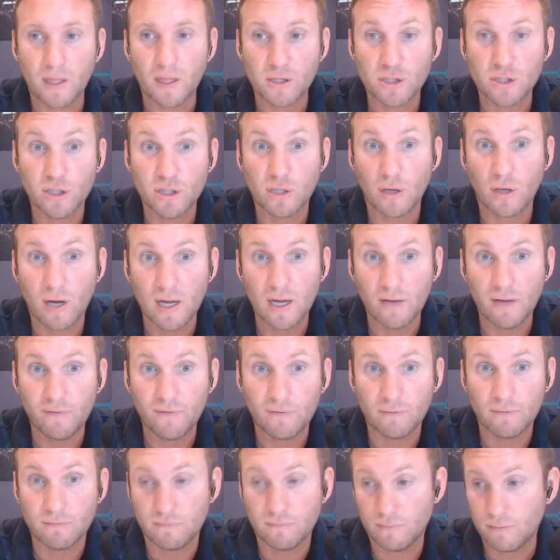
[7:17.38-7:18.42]
Should I
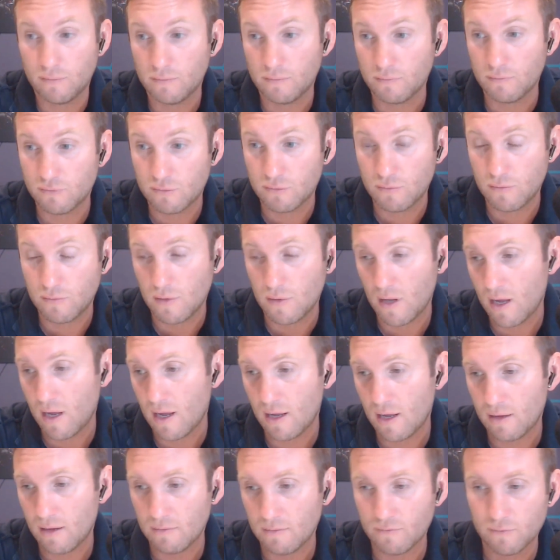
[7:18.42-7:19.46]
have
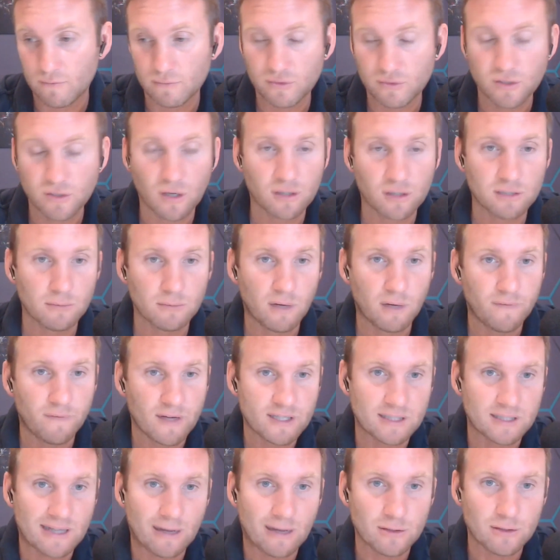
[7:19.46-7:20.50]
chartered my
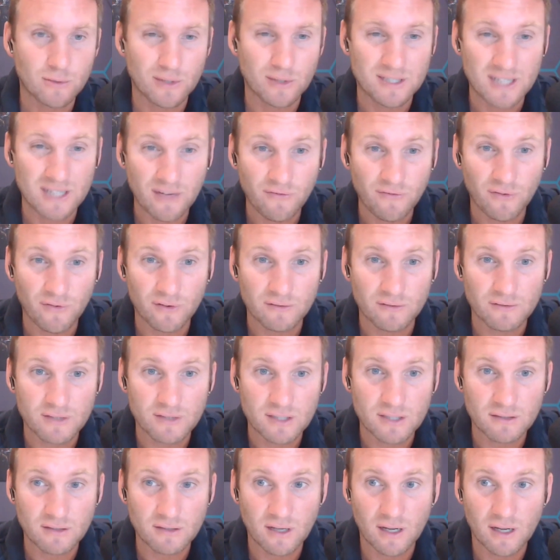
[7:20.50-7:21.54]
vessel out to a
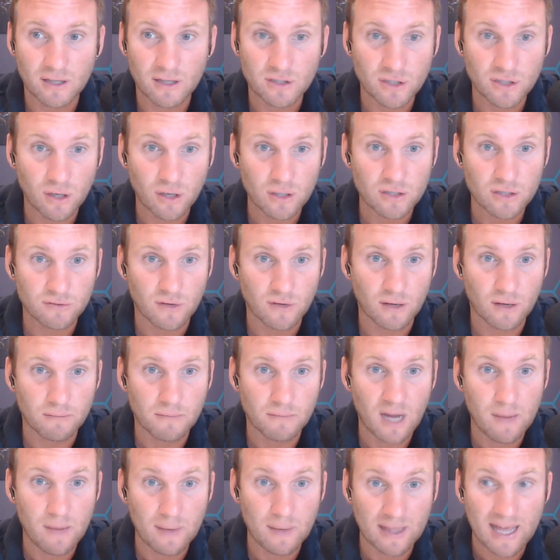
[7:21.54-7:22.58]
different charterer?
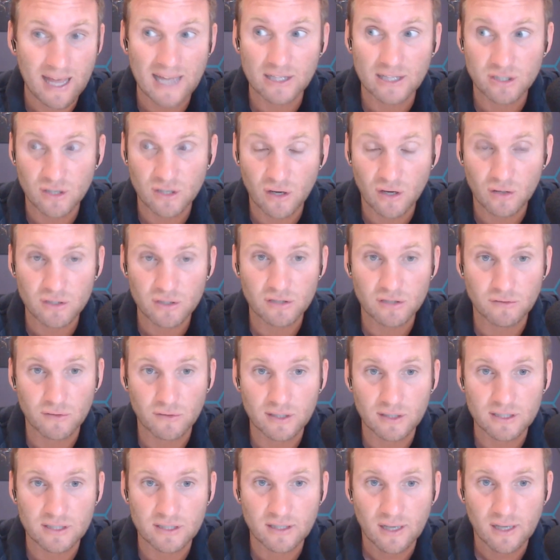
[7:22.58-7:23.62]
Maybe that charter
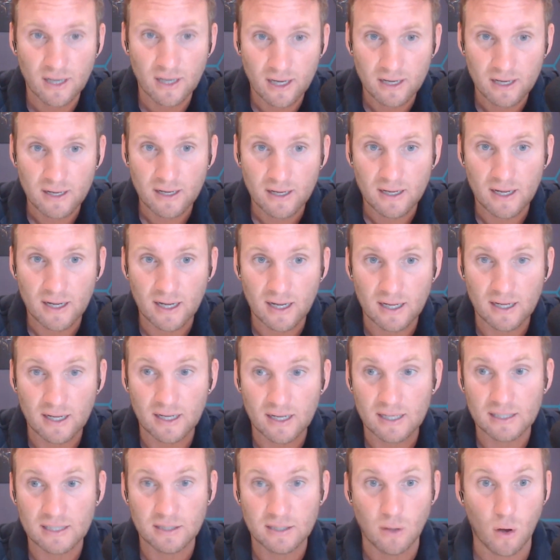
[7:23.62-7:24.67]
is
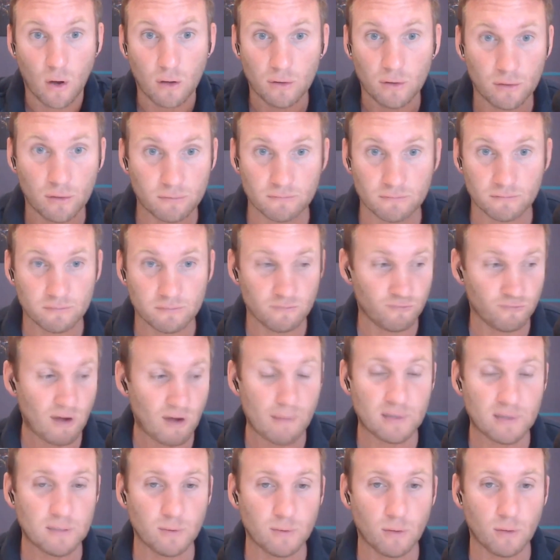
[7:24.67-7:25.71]
not
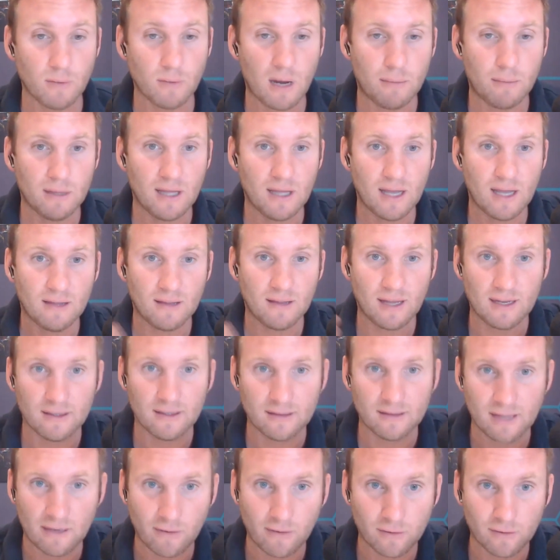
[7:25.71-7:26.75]
reputable. Maybe
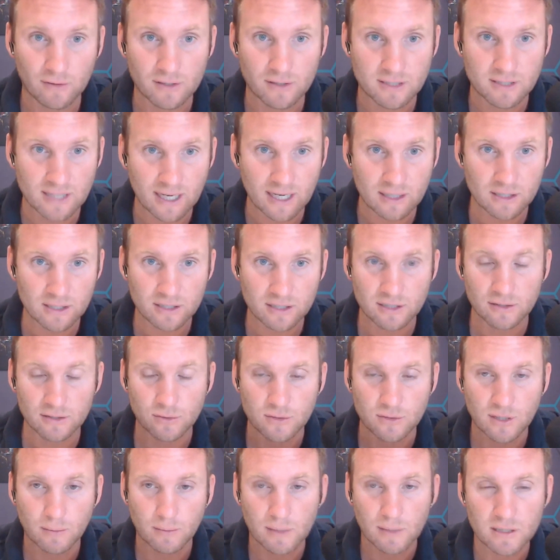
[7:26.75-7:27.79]
they're under sanctions
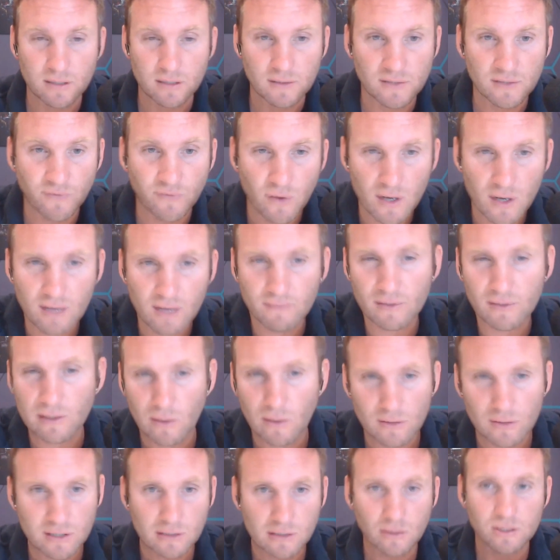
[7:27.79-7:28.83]
or something. So it's
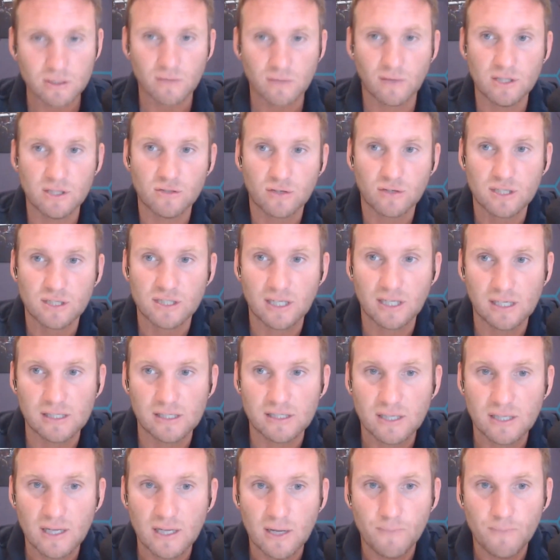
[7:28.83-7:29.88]
lots and lots of
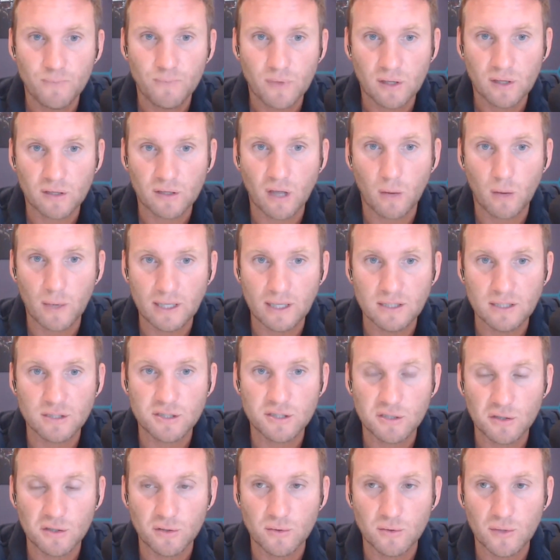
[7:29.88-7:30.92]
intricacies that go
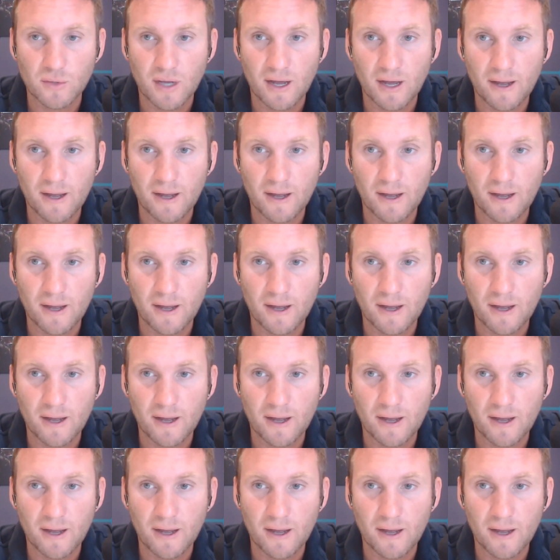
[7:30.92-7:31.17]
into